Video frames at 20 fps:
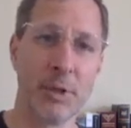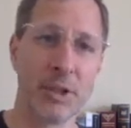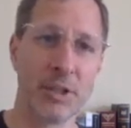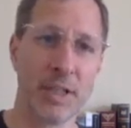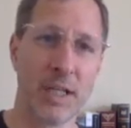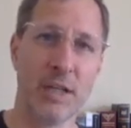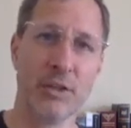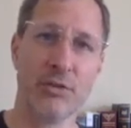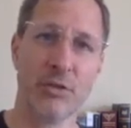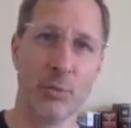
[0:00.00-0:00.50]

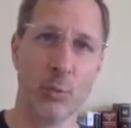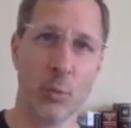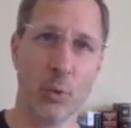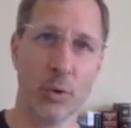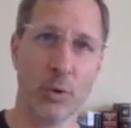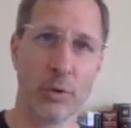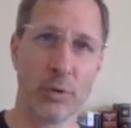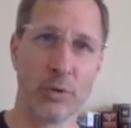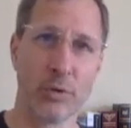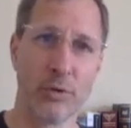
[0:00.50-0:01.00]

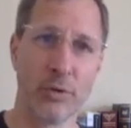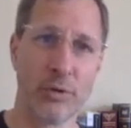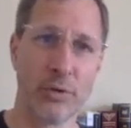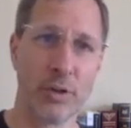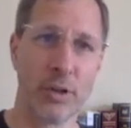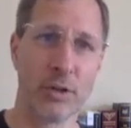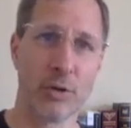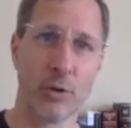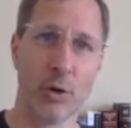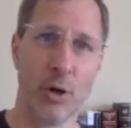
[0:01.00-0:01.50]
implementation
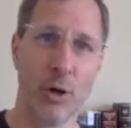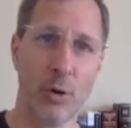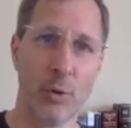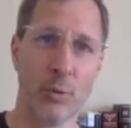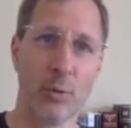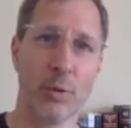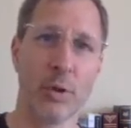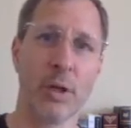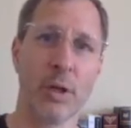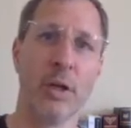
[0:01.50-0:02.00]
works
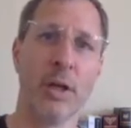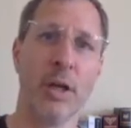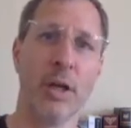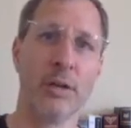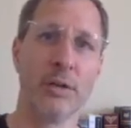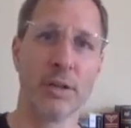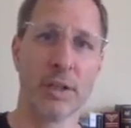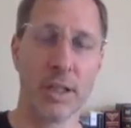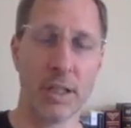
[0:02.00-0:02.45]
in code.